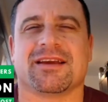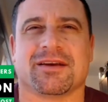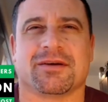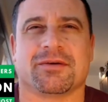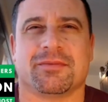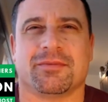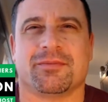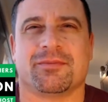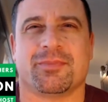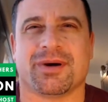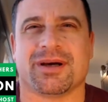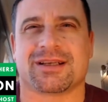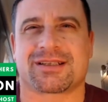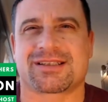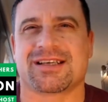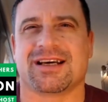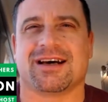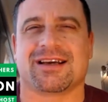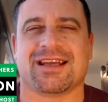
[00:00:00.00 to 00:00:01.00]
hear you.
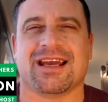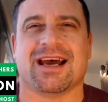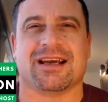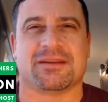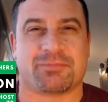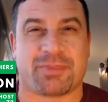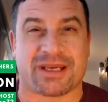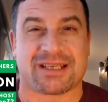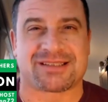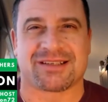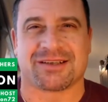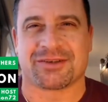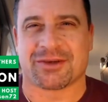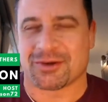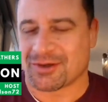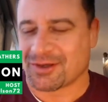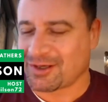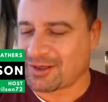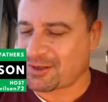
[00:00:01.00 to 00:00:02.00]
But yeah, based on
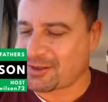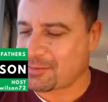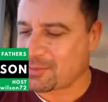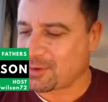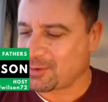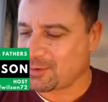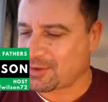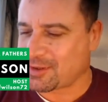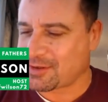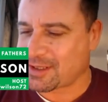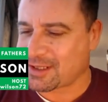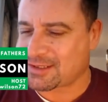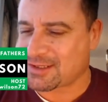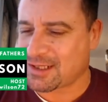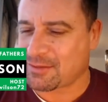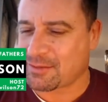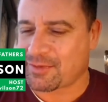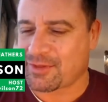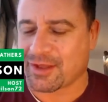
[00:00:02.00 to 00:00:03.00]
your mood and that type
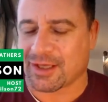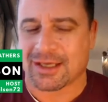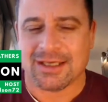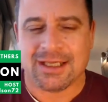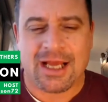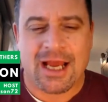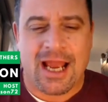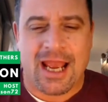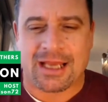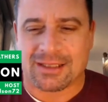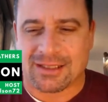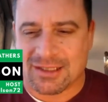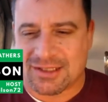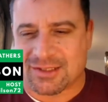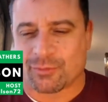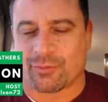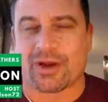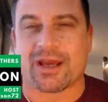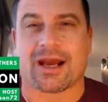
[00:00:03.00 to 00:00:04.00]
of thing. Hey,
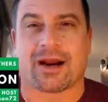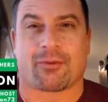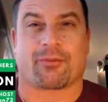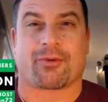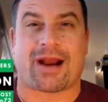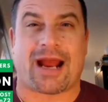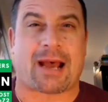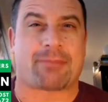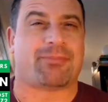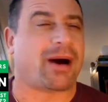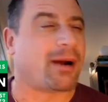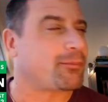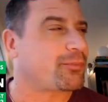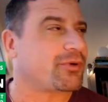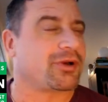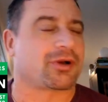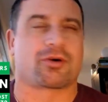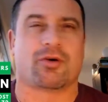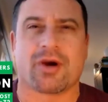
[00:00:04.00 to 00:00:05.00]
listen, we got to wrap up
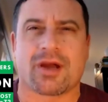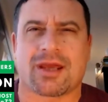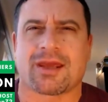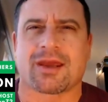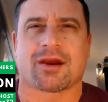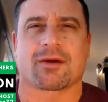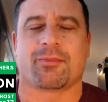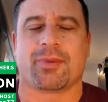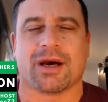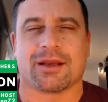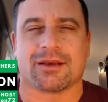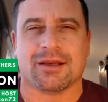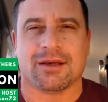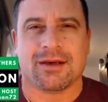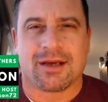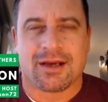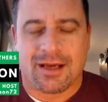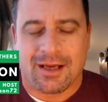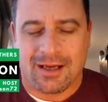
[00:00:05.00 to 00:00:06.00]
real quick here, but
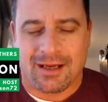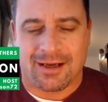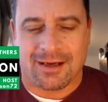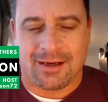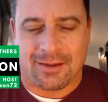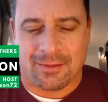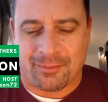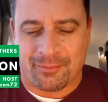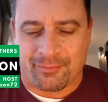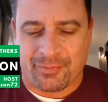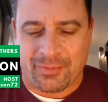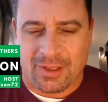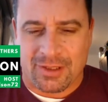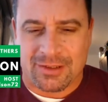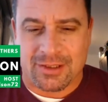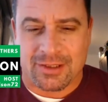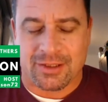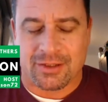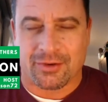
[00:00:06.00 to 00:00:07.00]

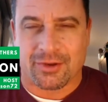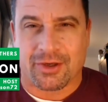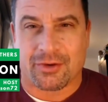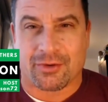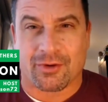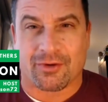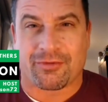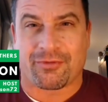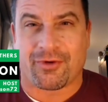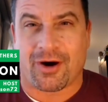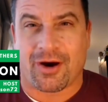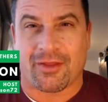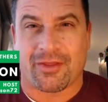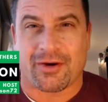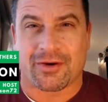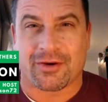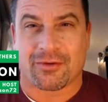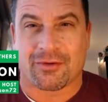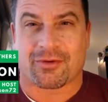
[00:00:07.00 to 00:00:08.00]
you're a father,
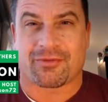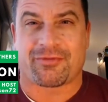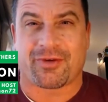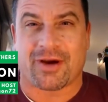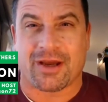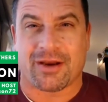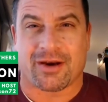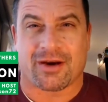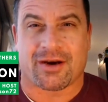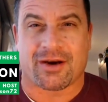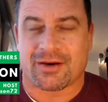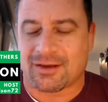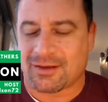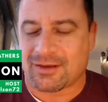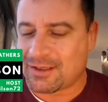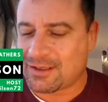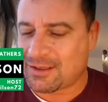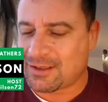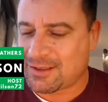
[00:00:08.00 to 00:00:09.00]
you're a fighter,
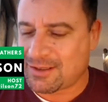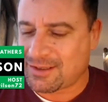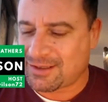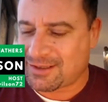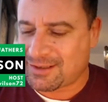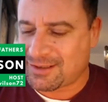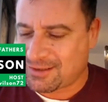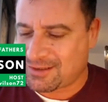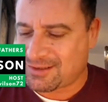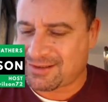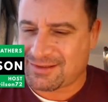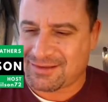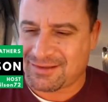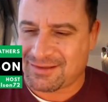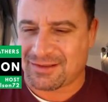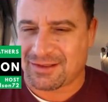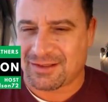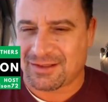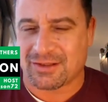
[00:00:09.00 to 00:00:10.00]

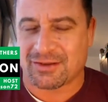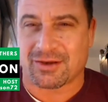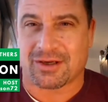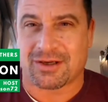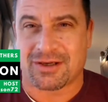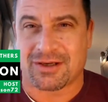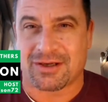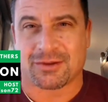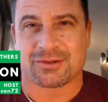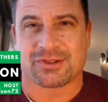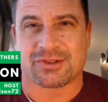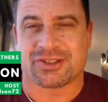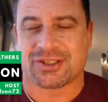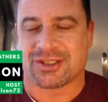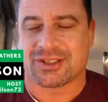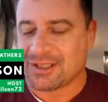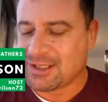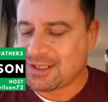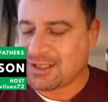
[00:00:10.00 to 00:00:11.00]
you're a
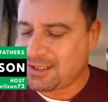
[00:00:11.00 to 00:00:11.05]
coach.